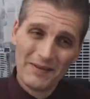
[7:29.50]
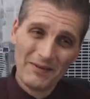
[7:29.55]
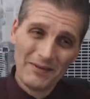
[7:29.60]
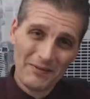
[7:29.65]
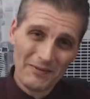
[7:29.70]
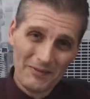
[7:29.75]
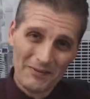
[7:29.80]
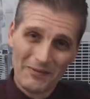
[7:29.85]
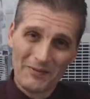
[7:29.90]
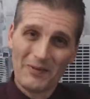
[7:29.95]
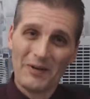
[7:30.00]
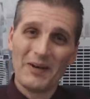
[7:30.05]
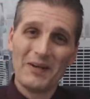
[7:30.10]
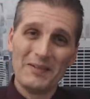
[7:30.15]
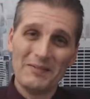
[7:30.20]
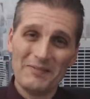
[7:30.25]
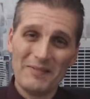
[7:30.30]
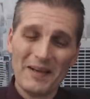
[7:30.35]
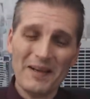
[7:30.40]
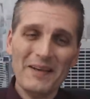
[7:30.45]
one
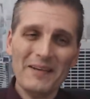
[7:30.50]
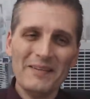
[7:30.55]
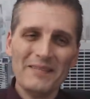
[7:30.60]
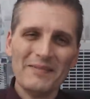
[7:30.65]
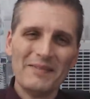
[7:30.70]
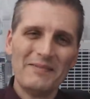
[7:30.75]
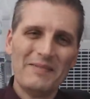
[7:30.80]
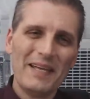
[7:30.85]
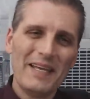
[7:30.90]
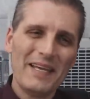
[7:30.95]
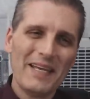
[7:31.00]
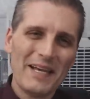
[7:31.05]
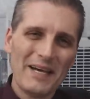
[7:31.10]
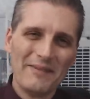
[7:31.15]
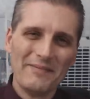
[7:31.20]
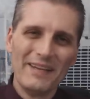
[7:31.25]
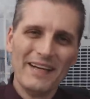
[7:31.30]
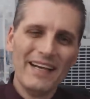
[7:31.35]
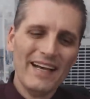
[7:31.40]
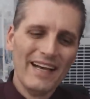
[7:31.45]
P M
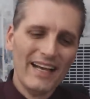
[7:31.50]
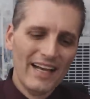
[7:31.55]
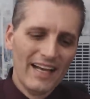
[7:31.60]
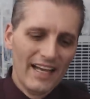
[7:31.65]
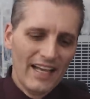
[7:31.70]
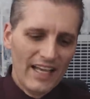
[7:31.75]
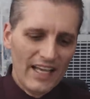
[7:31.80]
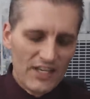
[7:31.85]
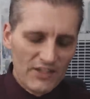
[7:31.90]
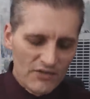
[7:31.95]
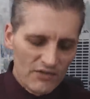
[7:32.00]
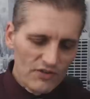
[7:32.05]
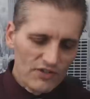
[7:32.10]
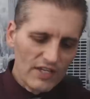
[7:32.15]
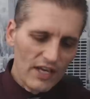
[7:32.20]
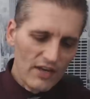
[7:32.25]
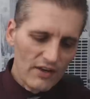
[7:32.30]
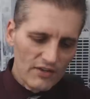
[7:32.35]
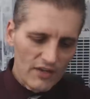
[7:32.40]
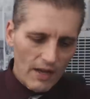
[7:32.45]
Eastern
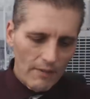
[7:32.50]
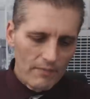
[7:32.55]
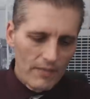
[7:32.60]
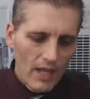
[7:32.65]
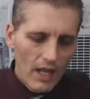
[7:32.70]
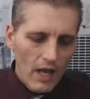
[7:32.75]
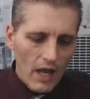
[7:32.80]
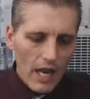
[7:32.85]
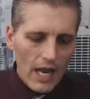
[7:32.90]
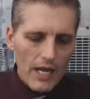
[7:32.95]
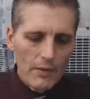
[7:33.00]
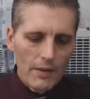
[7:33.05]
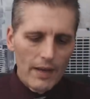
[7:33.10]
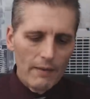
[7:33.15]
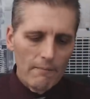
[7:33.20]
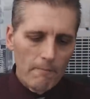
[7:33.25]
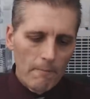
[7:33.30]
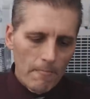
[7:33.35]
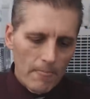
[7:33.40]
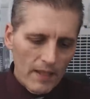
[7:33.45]
Standard Time. Anyway,
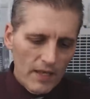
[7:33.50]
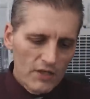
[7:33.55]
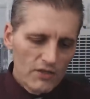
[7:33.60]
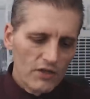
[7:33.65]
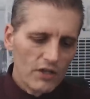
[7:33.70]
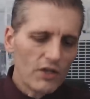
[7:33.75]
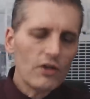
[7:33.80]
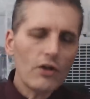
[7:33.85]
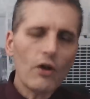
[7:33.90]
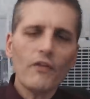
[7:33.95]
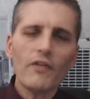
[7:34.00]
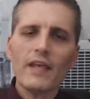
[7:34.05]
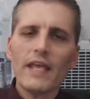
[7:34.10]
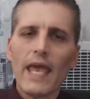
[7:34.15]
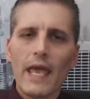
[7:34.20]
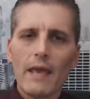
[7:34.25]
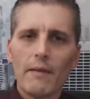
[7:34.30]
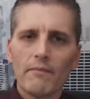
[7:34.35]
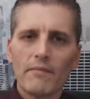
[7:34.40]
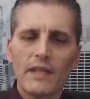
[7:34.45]
so you know the
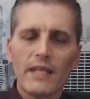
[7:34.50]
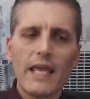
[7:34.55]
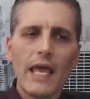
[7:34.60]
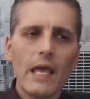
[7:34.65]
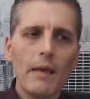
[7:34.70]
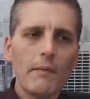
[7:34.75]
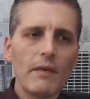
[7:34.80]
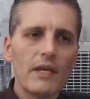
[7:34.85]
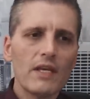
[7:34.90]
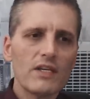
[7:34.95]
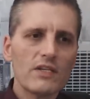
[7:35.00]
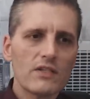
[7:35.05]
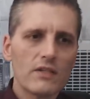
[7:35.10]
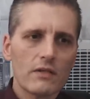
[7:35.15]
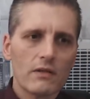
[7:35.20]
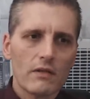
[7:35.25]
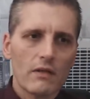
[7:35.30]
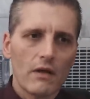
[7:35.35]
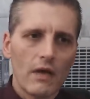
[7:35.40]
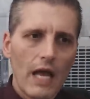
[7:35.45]
game. The game is,
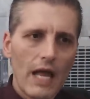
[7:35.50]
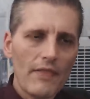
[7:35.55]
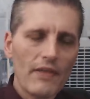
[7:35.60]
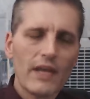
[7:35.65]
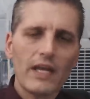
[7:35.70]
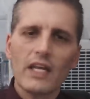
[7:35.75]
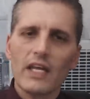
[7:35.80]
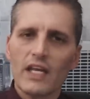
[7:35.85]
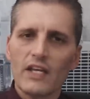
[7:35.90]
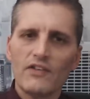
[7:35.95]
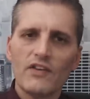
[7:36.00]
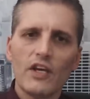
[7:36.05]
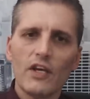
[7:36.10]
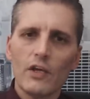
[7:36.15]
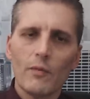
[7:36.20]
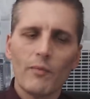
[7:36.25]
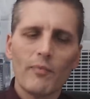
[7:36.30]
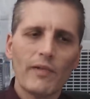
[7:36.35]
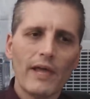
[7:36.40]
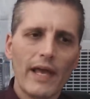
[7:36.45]
and they're going to continue to
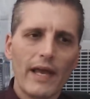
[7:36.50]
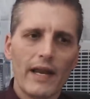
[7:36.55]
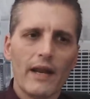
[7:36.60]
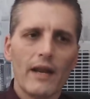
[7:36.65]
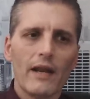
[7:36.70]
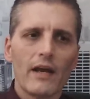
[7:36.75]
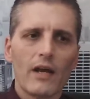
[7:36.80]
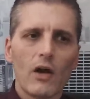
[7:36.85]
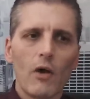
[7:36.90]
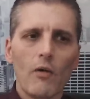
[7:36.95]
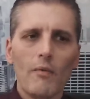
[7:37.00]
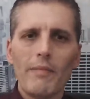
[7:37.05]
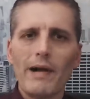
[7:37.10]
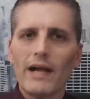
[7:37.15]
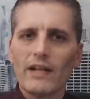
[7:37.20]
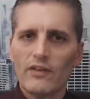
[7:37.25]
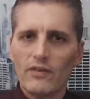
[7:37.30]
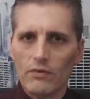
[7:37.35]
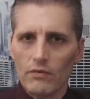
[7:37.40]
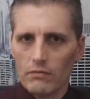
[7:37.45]
play it, going back
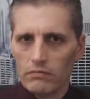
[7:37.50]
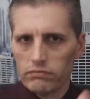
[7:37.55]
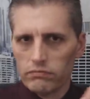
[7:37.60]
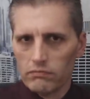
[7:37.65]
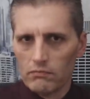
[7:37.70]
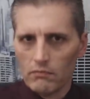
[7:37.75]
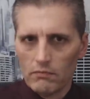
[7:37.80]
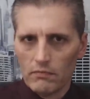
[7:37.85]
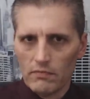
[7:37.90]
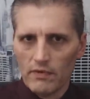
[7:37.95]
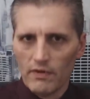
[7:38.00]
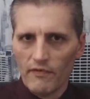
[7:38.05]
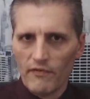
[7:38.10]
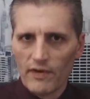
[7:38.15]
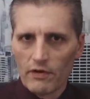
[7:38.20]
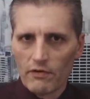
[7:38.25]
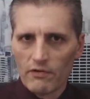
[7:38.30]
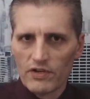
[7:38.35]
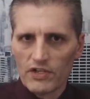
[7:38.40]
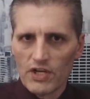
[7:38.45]
to the Federal
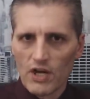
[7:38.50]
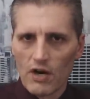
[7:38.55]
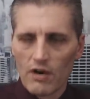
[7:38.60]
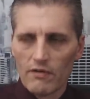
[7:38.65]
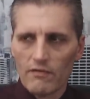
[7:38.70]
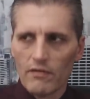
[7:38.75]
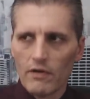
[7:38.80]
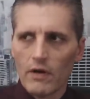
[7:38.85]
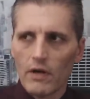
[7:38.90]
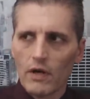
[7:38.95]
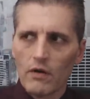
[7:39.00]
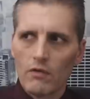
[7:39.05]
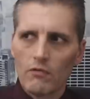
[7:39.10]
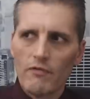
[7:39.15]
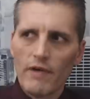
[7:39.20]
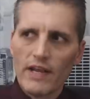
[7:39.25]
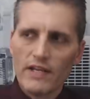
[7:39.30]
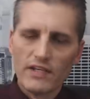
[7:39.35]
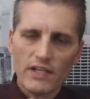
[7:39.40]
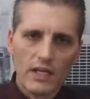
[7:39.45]
Reserve,
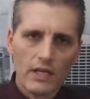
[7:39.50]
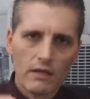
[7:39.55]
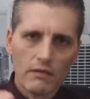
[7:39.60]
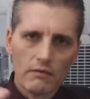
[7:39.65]
raising